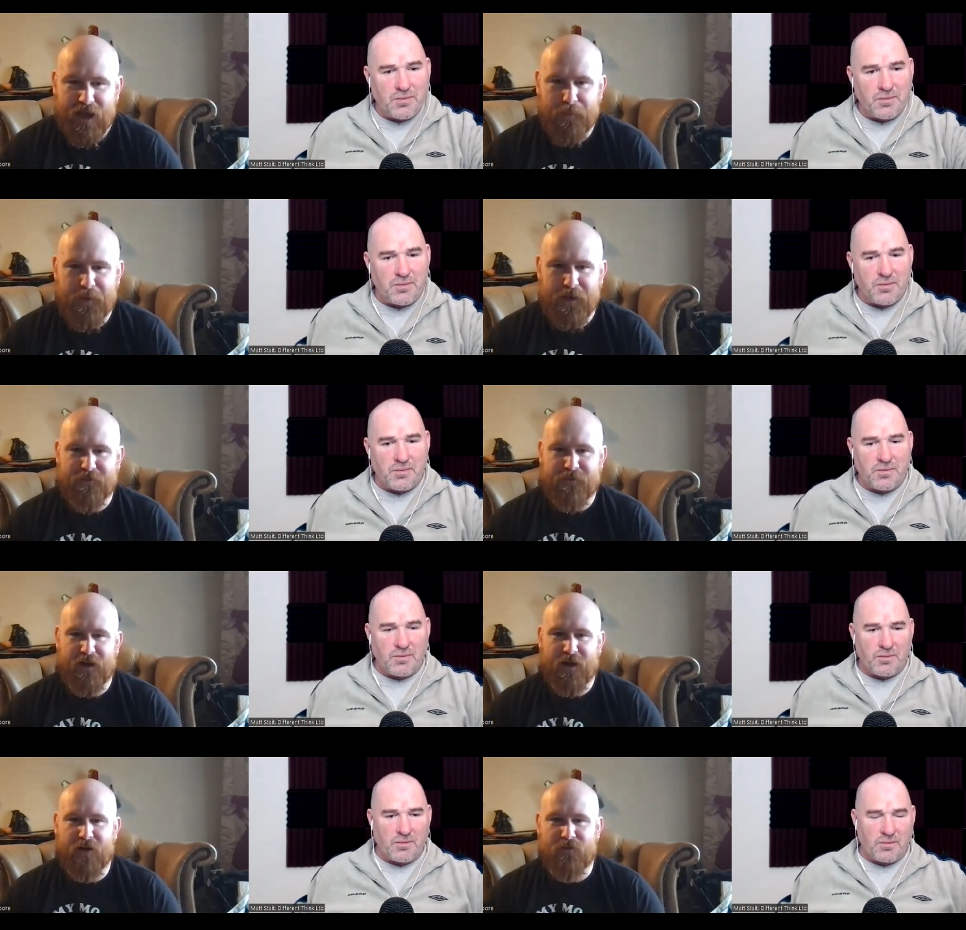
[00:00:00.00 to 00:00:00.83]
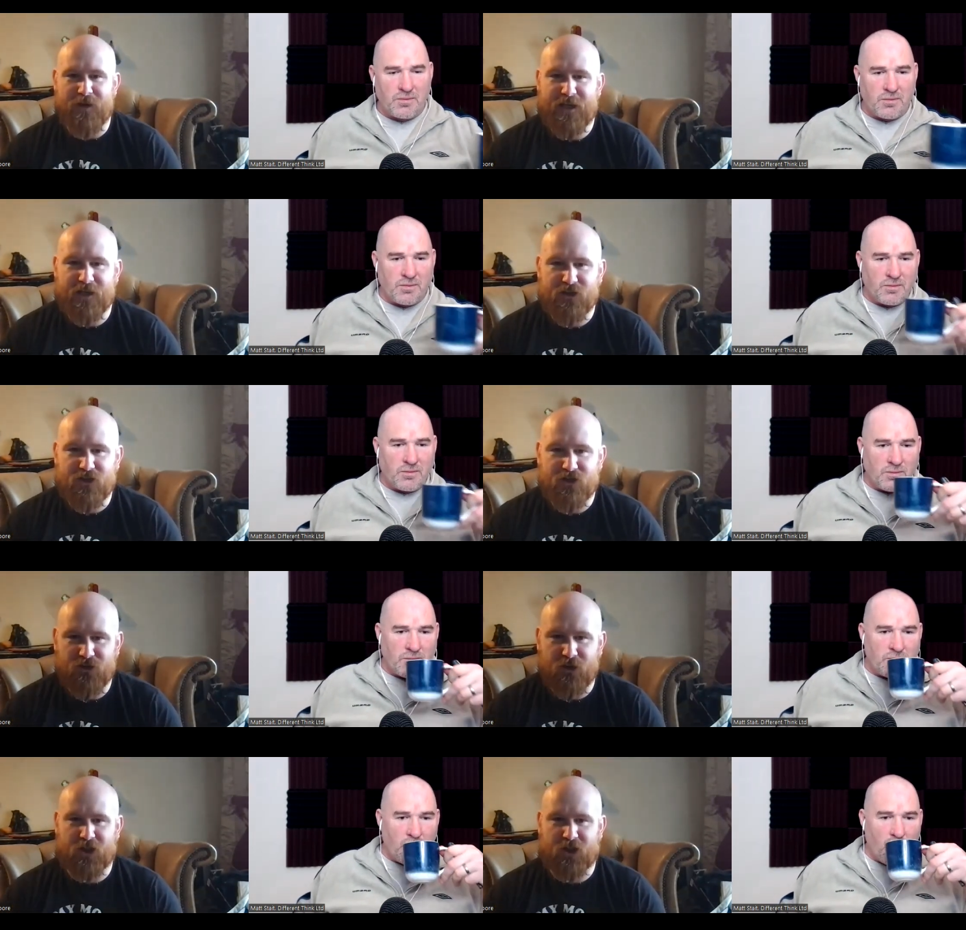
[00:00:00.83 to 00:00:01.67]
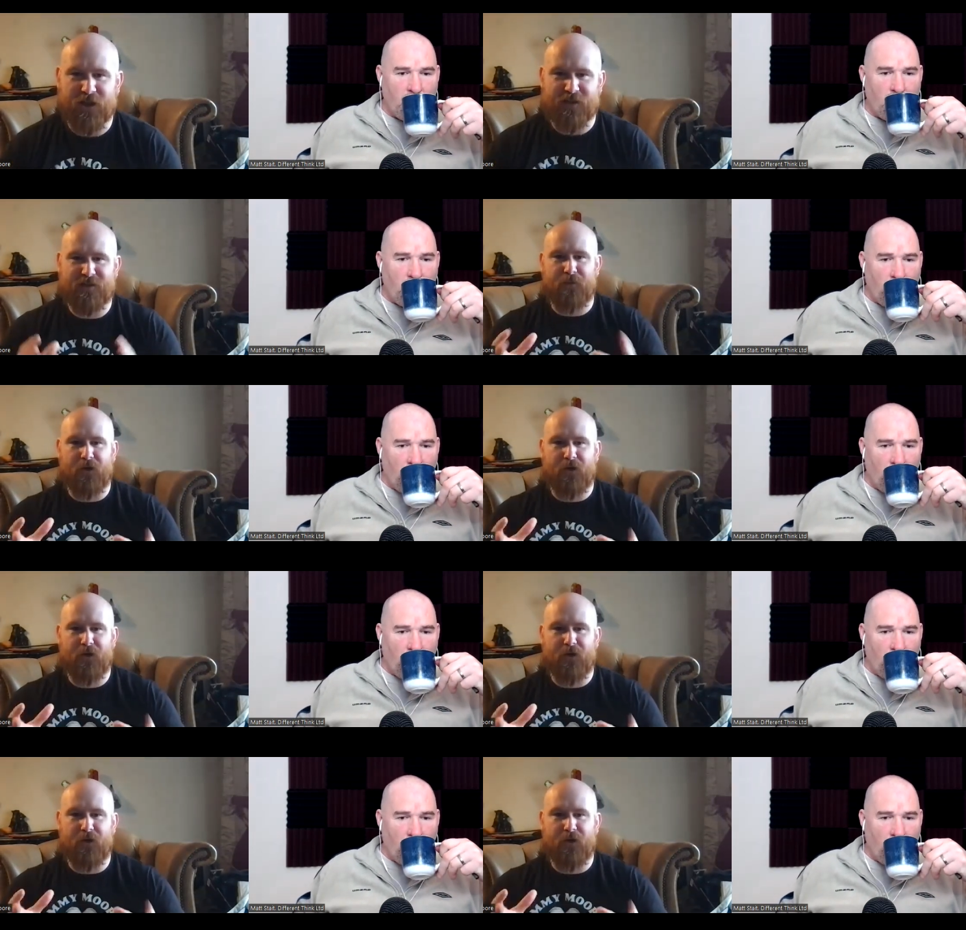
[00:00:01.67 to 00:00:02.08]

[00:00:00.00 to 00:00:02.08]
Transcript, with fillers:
Speaker 1: a bit of a, a, reconstructionist